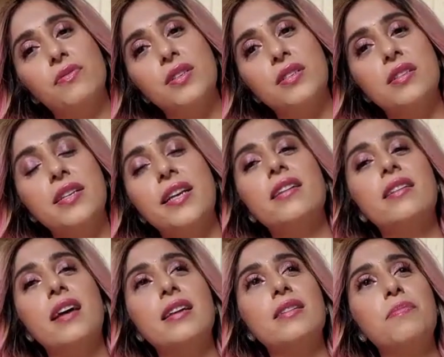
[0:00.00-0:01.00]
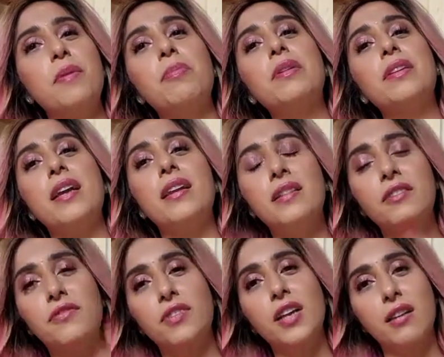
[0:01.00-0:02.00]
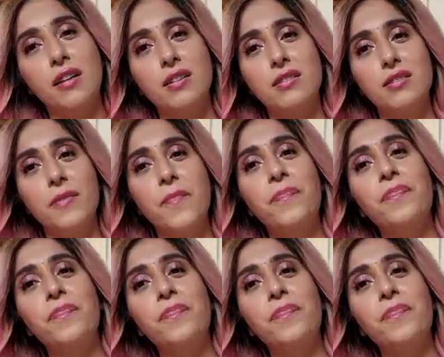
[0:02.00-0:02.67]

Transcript: it's a tale that people tell at different eras,